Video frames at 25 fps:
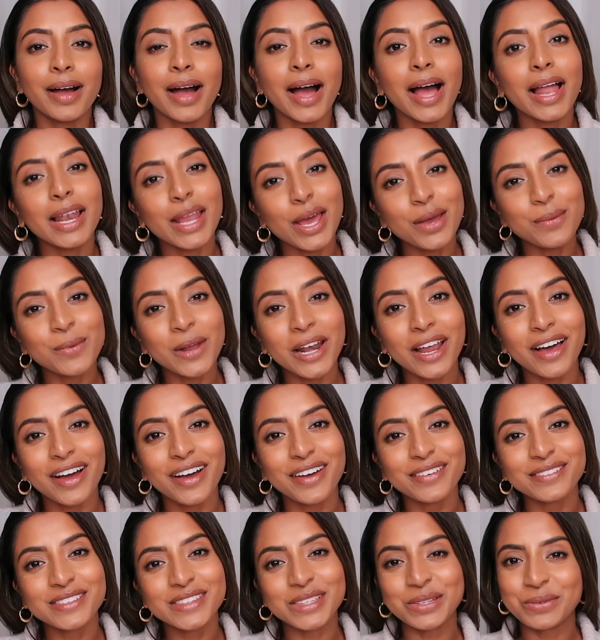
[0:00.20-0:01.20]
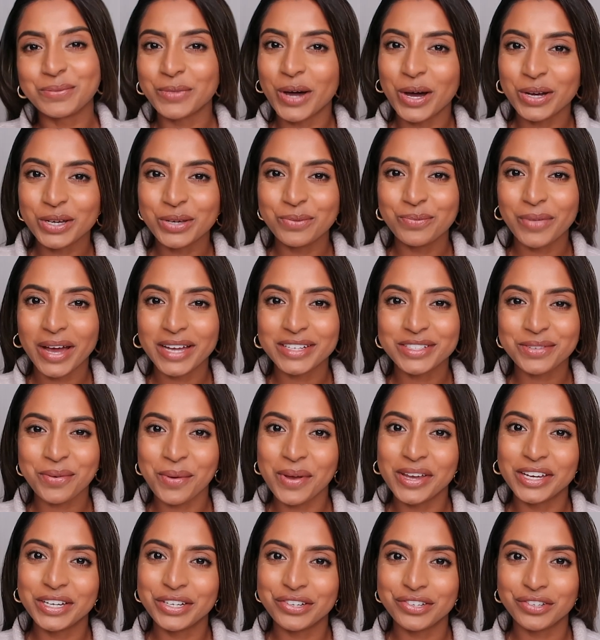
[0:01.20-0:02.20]
Hello my loves and welcome back to
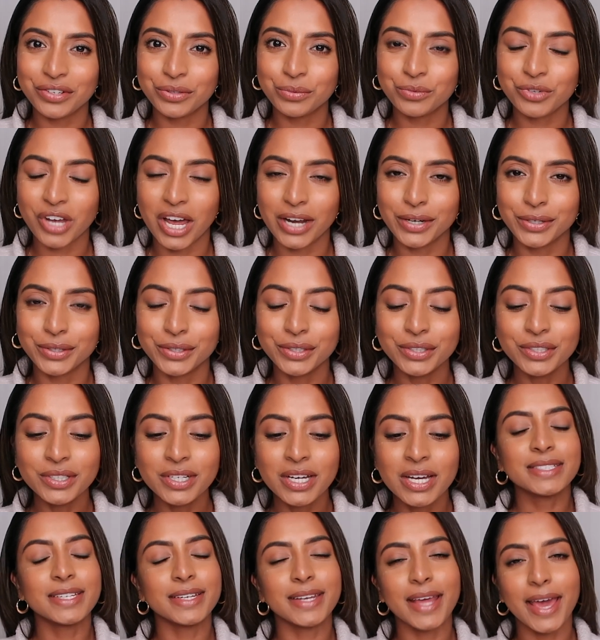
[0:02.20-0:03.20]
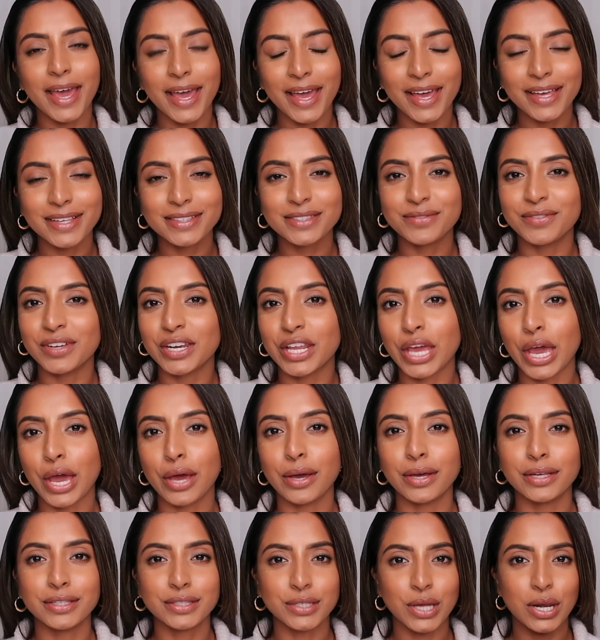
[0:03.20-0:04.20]
my YouTube channel. Today's video
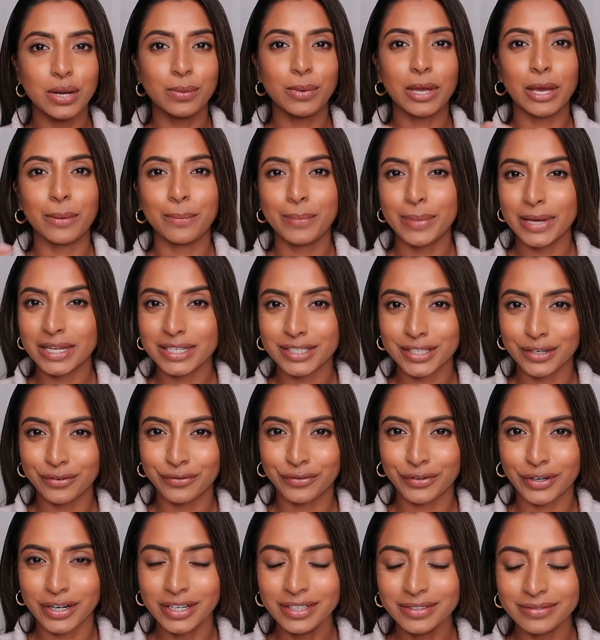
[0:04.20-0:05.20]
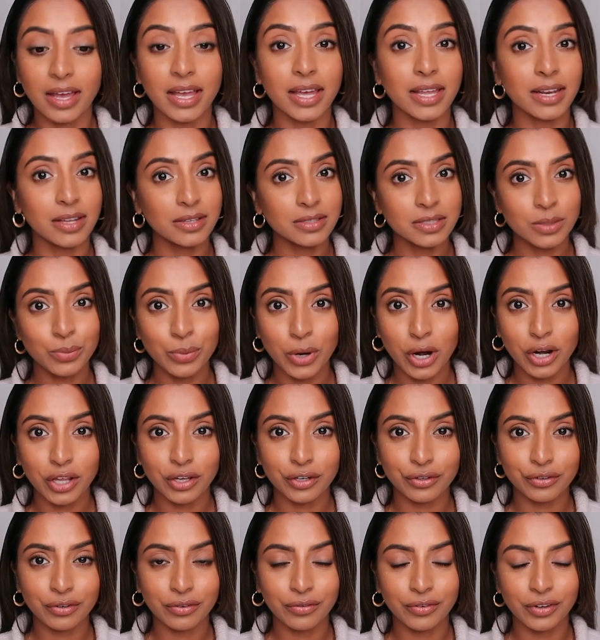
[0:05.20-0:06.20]
is going to be a bit different. It is a
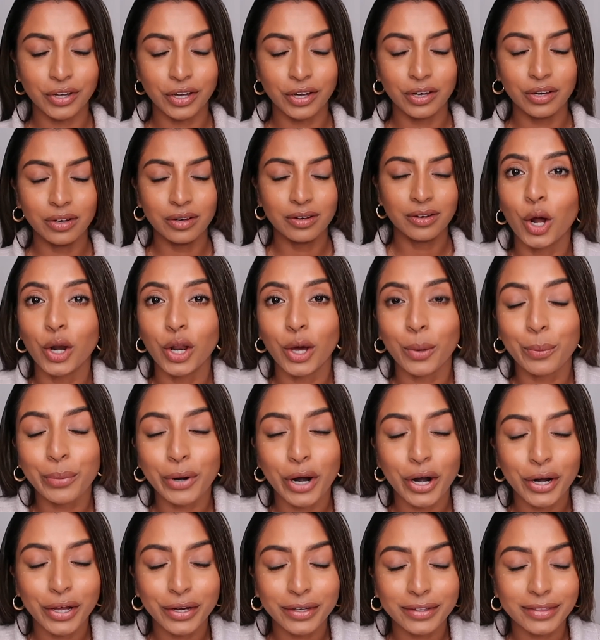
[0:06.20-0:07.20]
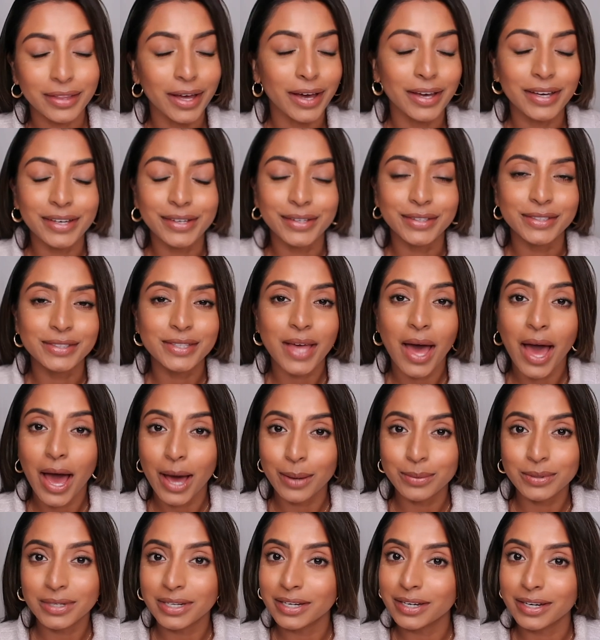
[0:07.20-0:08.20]
product review on a product that is
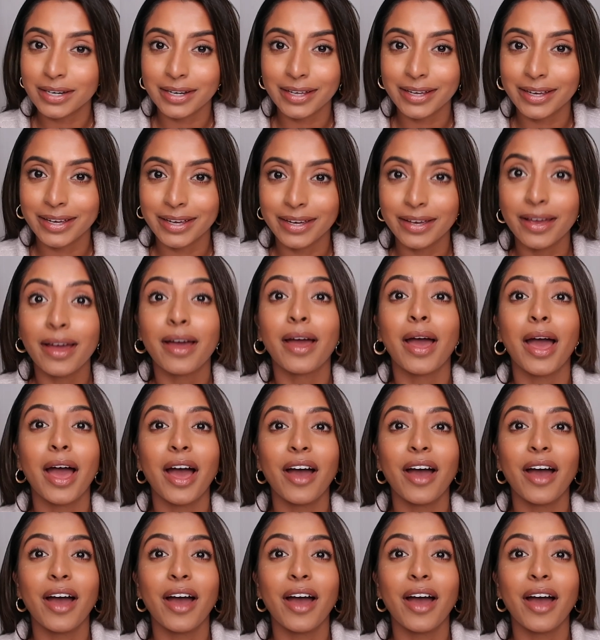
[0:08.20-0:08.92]
absolutely